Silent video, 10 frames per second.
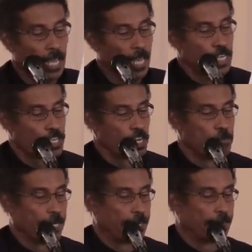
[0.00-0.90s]
it should
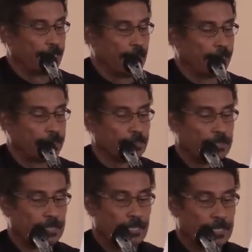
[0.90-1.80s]
be clear then
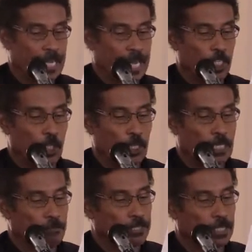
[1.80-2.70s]
that the old
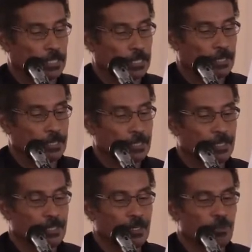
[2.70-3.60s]
covenant
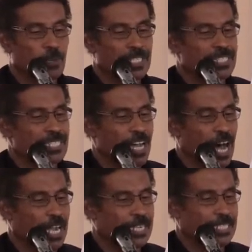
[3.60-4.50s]
was
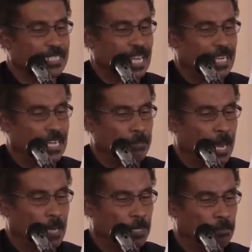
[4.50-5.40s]
not the Ten
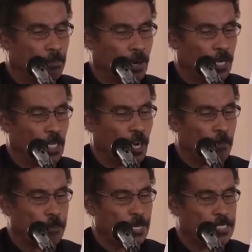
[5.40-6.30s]
Commandment moral law
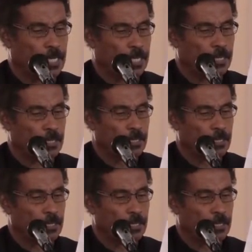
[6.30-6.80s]
per se.